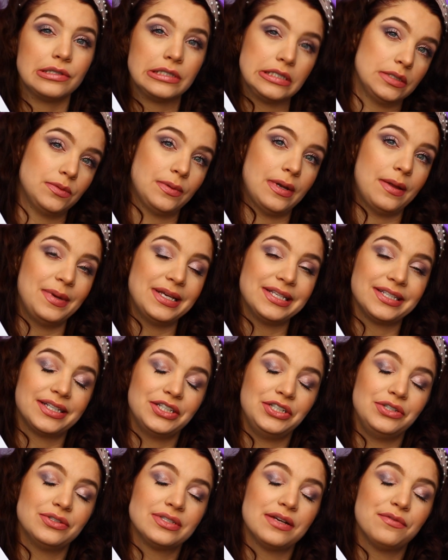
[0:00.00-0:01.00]
This is what I
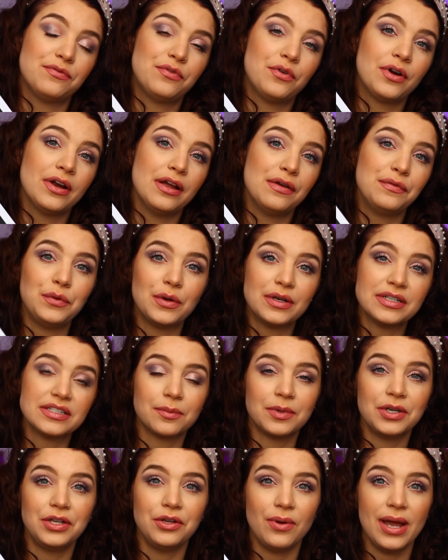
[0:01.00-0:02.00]
basically use it for. If you are
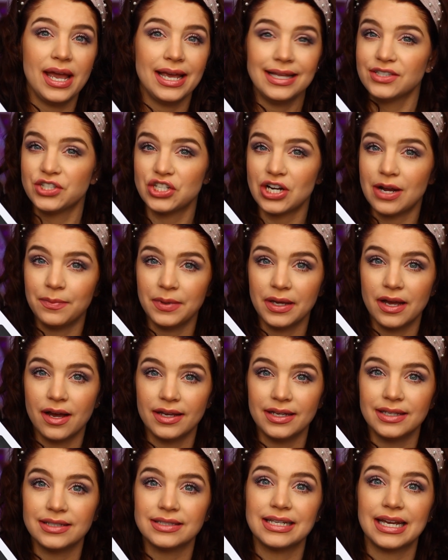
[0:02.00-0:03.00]
someone who hates chopping
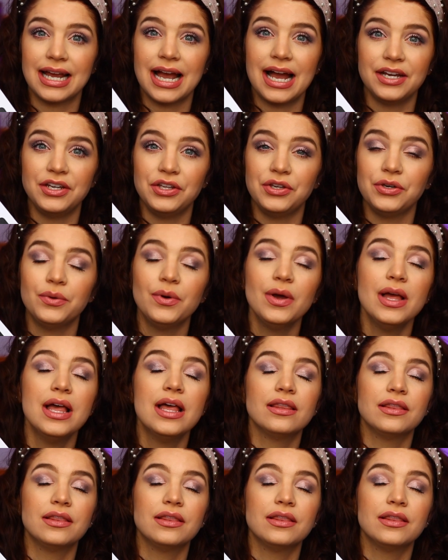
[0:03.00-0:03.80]
onions like I do,